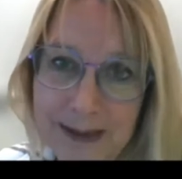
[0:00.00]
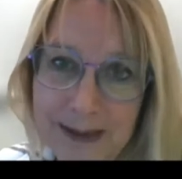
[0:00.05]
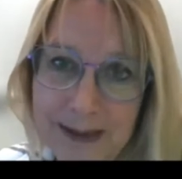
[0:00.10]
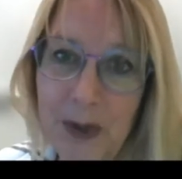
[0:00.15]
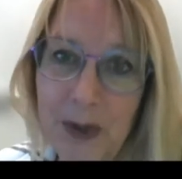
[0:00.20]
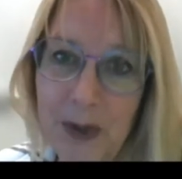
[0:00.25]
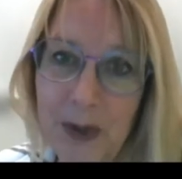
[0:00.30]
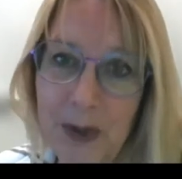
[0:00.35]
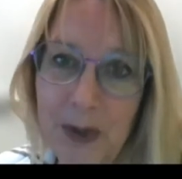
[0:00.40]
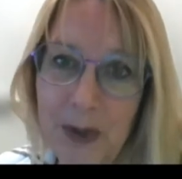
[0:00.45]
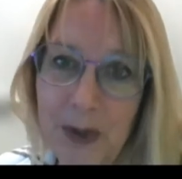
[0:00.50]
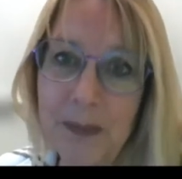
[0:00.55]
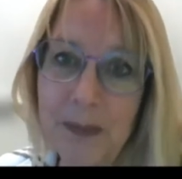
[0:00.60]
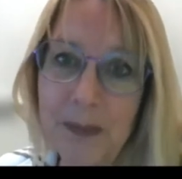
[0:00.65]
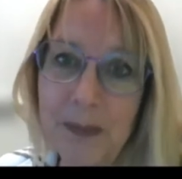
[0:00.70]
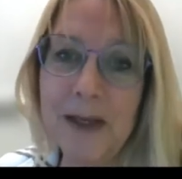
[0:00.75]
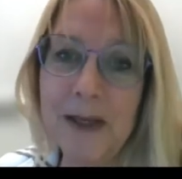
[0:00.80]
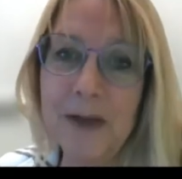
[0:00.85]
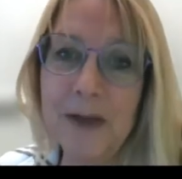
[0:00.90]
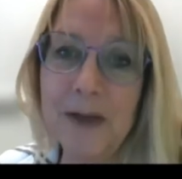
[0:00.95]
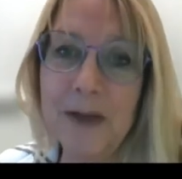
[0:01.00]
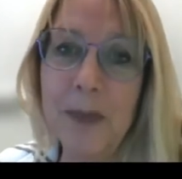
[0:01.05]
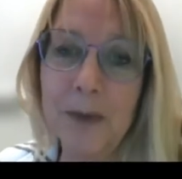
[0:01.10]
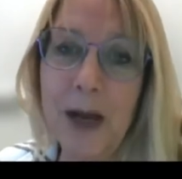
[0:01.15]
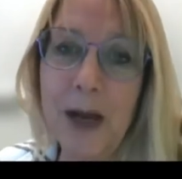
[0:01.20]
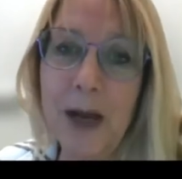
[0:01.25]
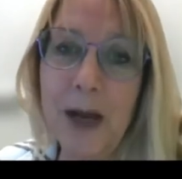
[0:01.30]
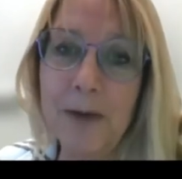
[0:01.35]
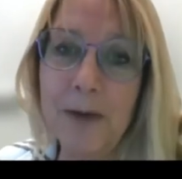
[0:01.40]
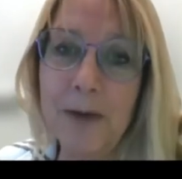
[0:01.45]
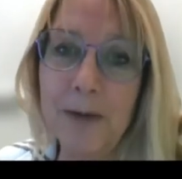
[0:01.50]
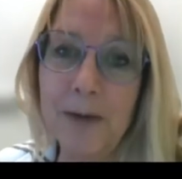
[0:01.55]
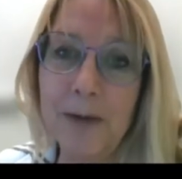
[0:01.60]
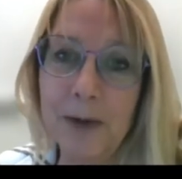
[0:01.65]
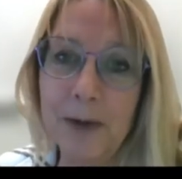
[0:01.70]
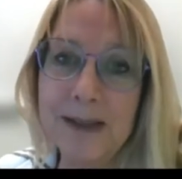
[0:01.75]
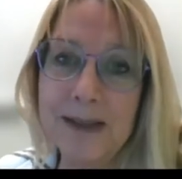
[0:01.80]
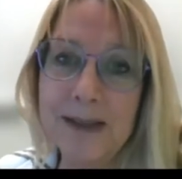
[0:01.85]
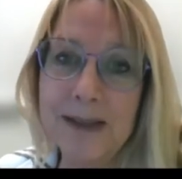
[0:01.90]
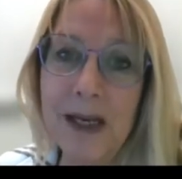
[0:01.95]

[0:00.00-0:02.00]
Because as you referenced,